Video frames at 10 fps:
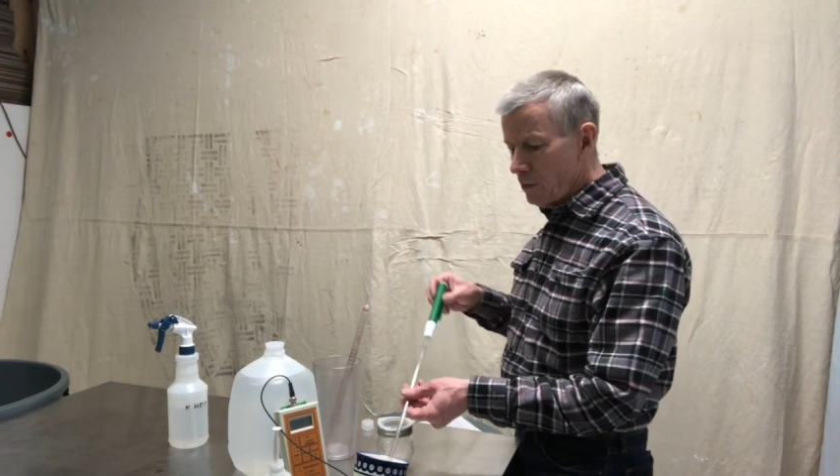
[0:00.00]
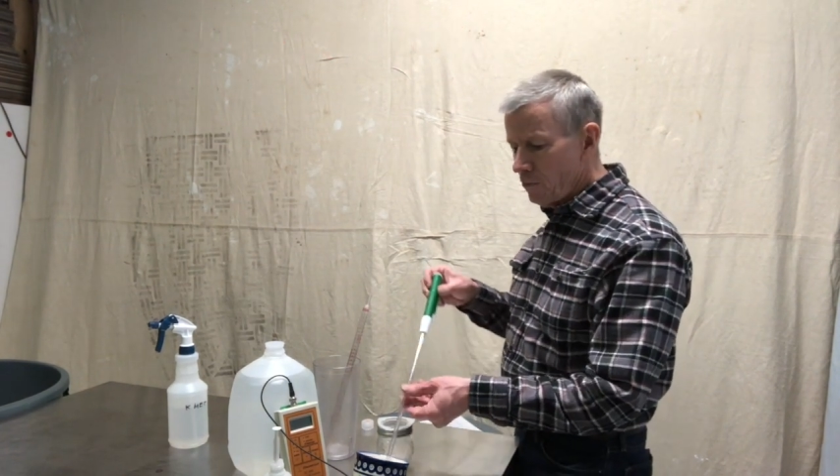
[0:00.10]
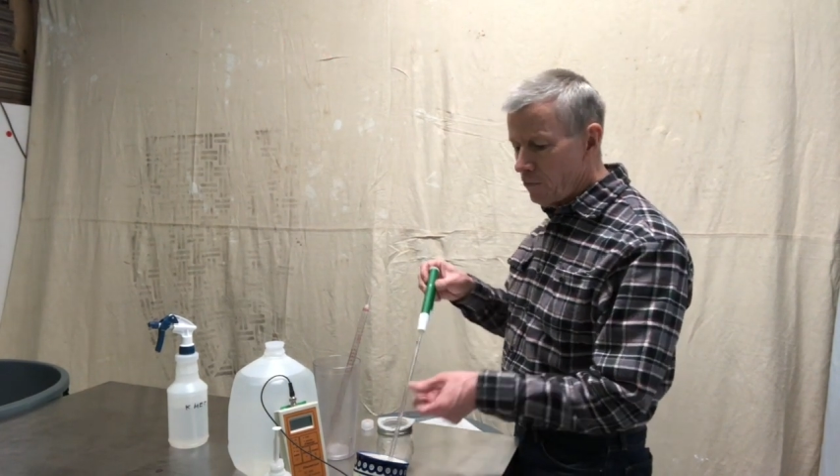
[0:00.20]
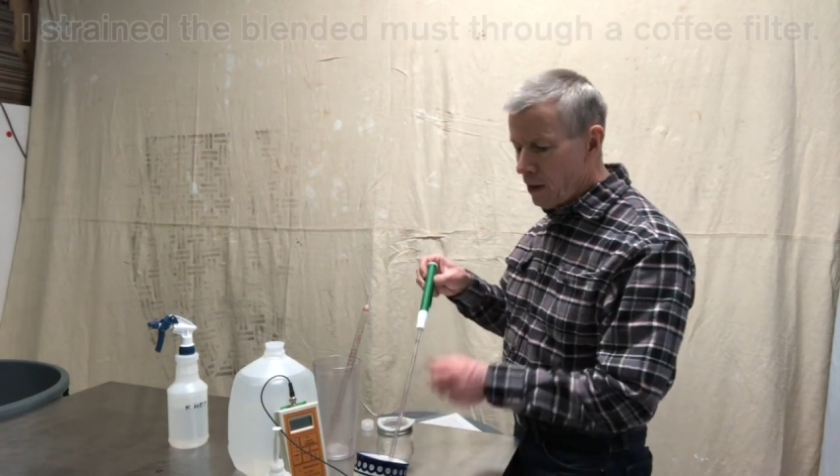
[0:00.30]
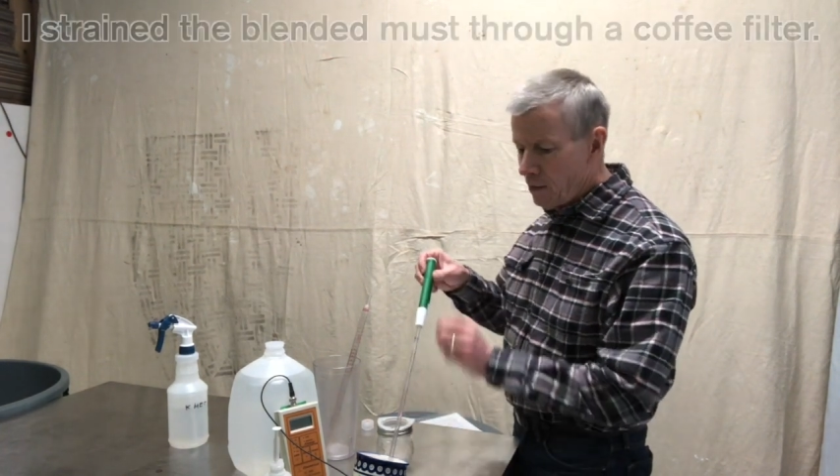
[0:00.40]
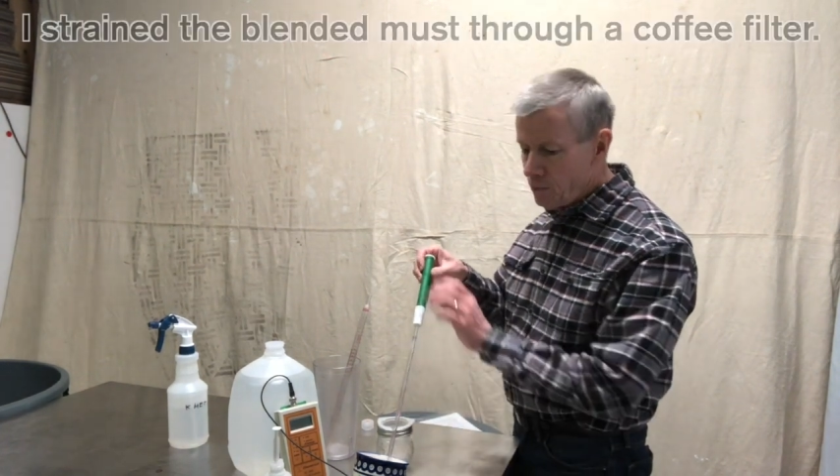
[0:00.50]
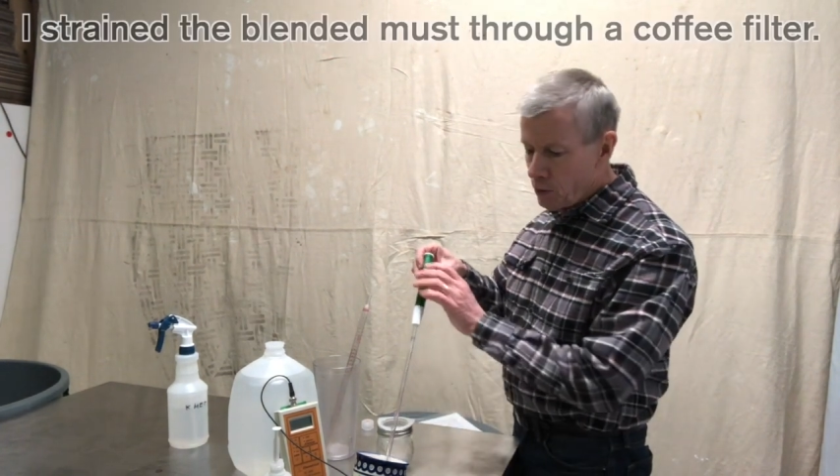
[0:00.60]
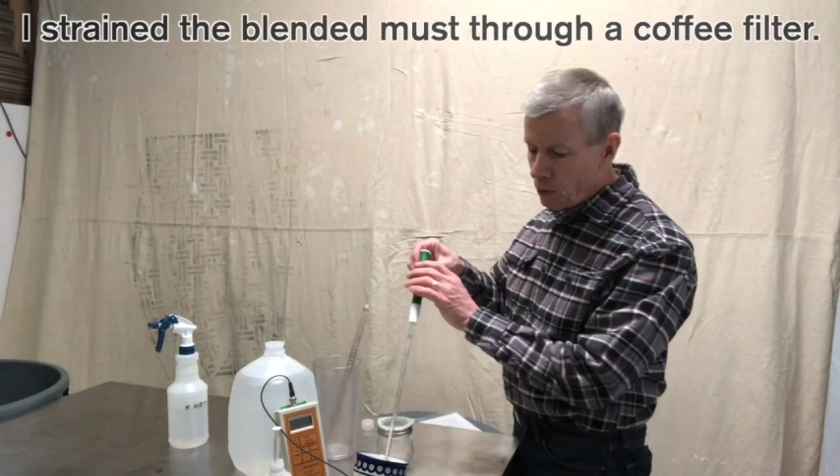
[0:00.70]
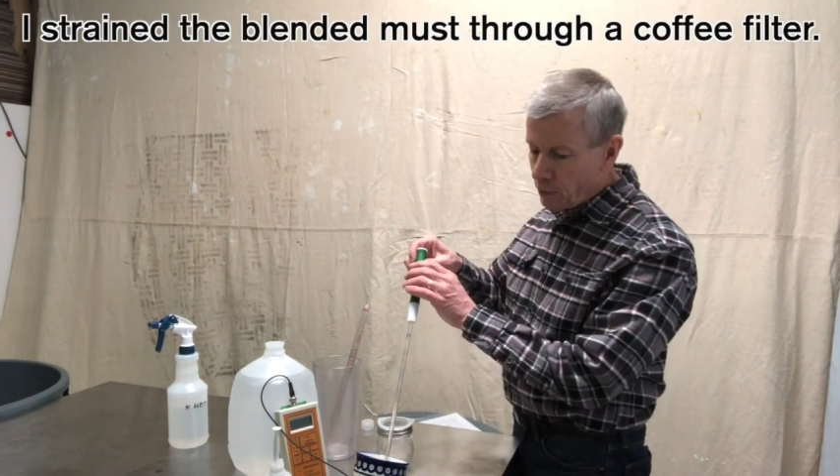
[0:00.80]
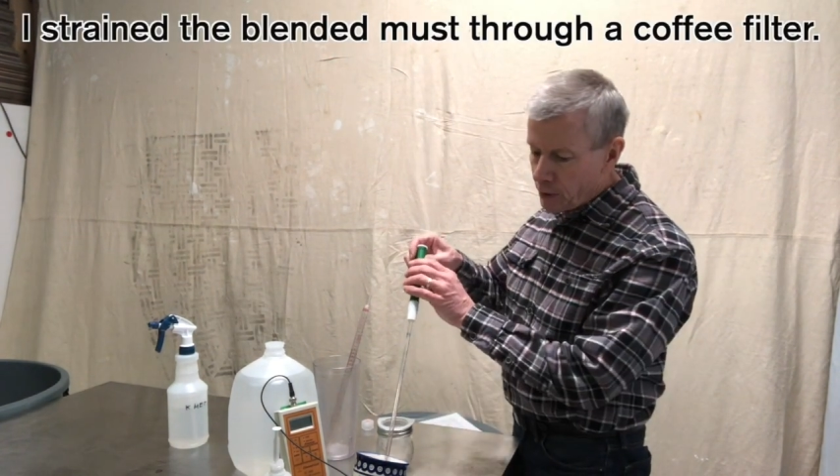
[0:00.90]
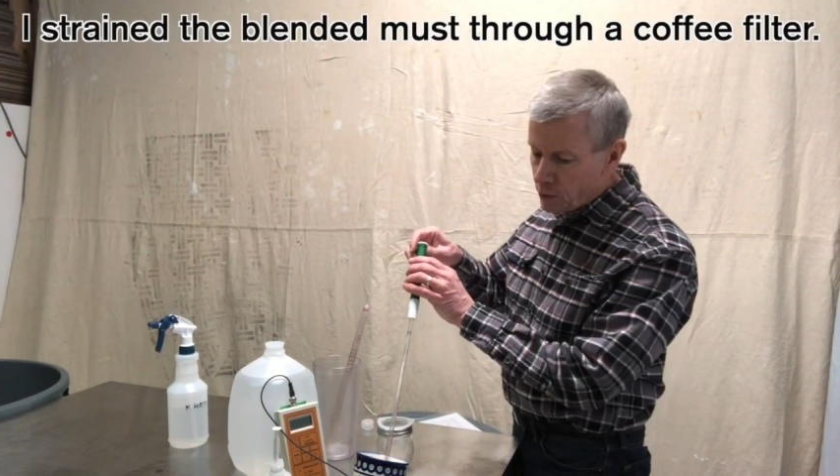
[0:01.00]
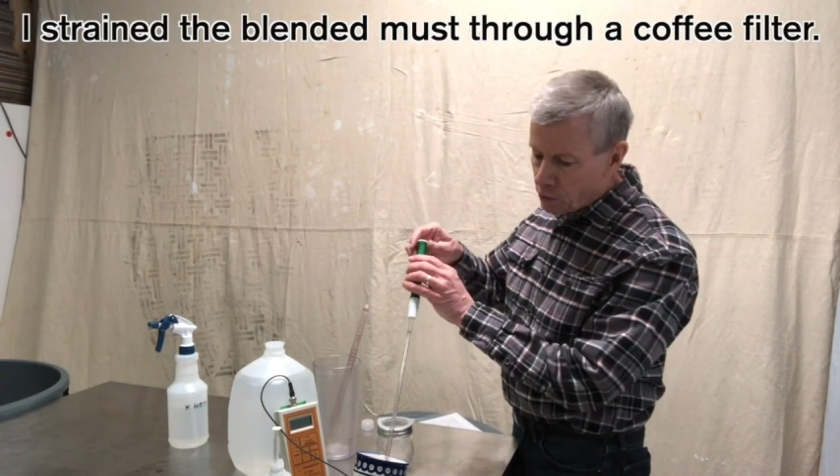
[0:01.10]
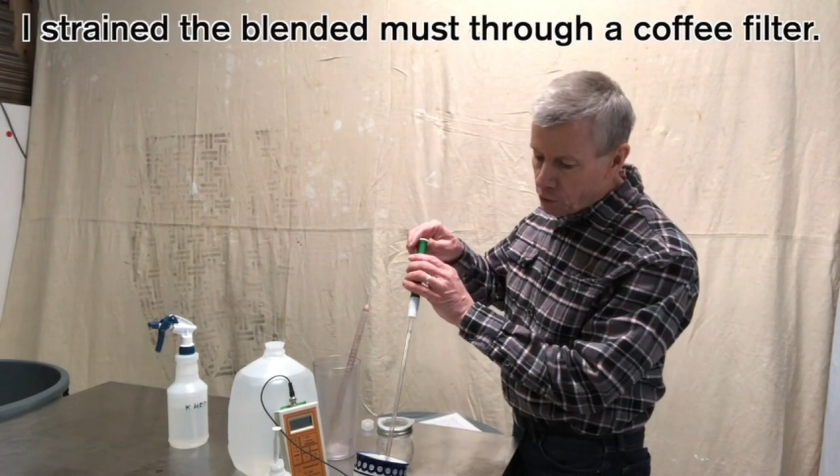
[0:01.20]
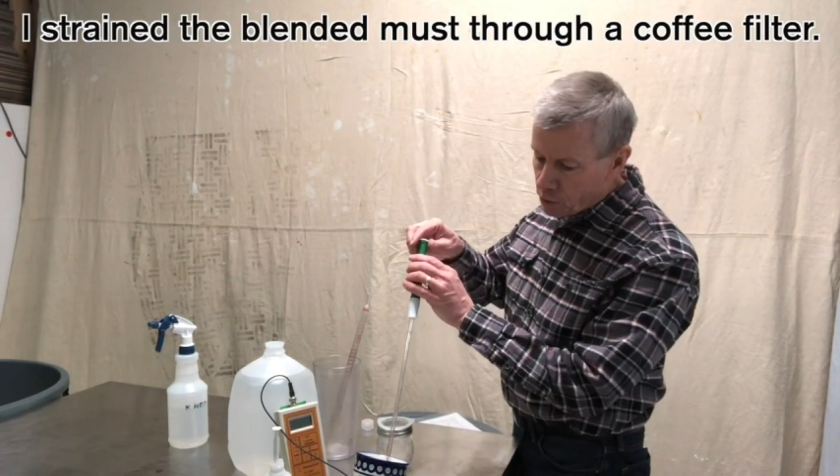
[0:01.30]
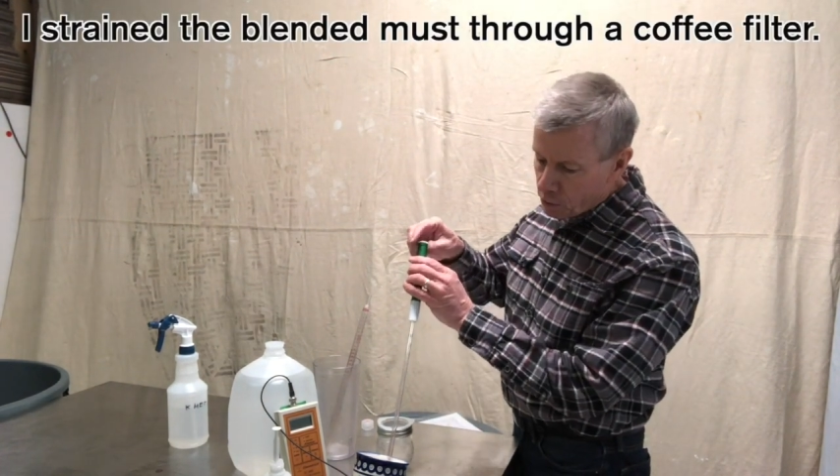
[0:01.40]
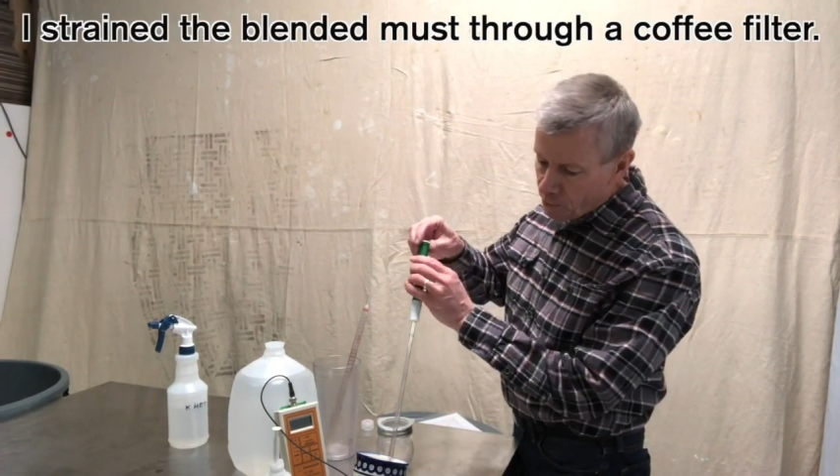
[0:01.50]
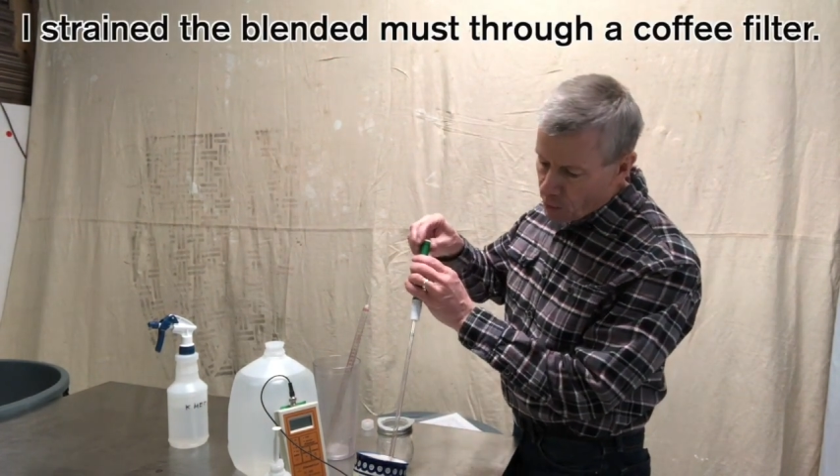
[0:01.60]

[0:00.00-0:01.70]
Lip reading: the 5 milliliters